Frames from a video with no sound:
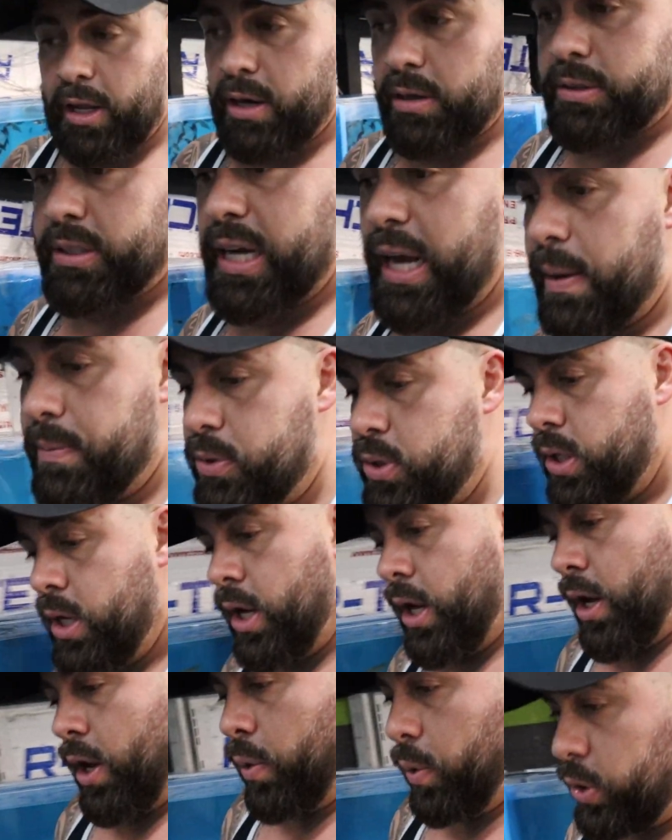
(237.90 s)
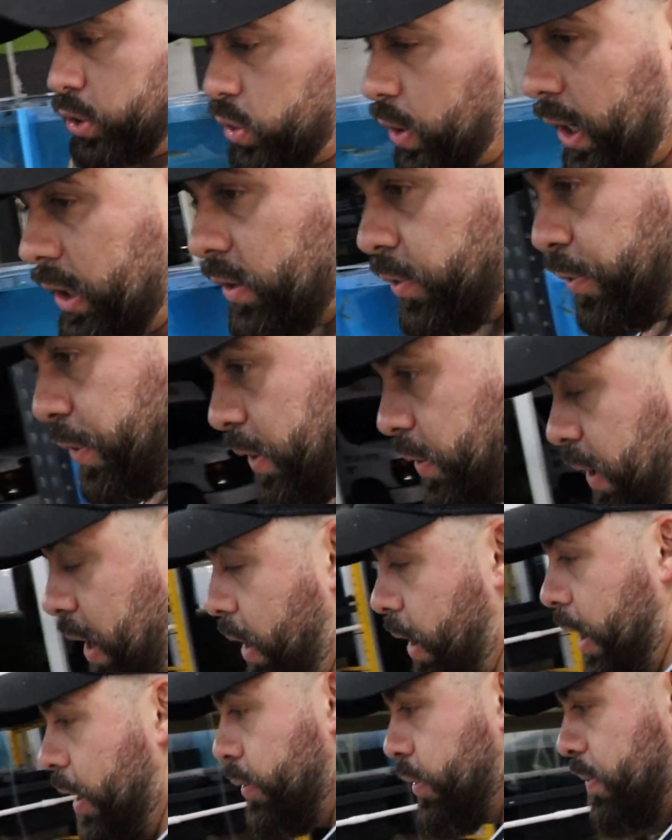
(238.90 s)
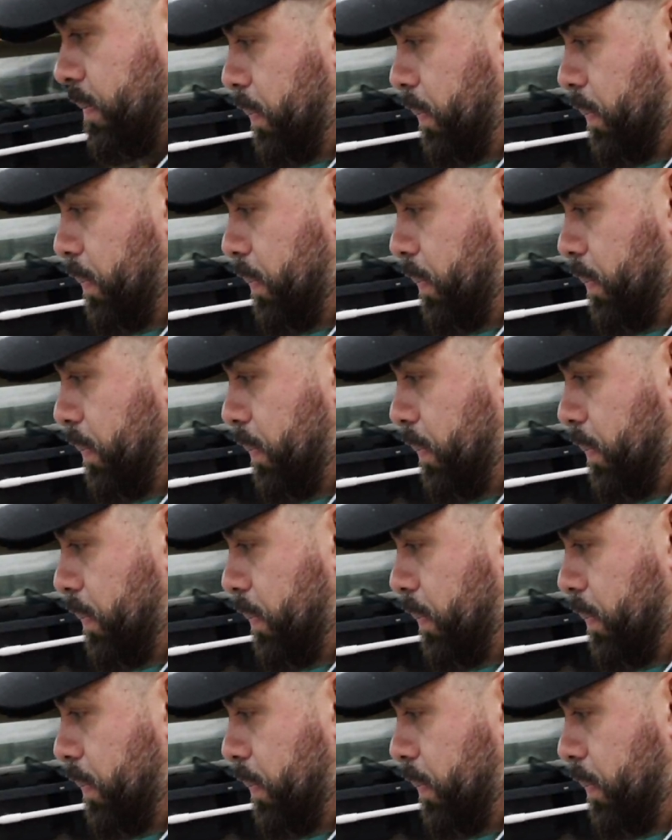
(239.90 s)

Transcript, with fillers: A lot of times we're trying to figure out how to